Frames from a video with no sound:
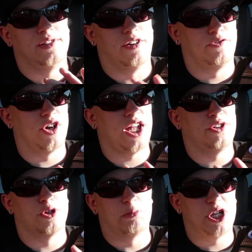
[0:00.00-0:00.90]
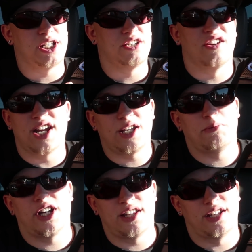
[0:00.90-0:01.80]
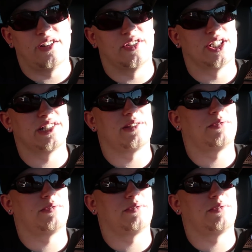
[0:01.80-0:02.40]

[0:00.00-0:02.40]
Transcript: a friend or a buddy or anybody that ever does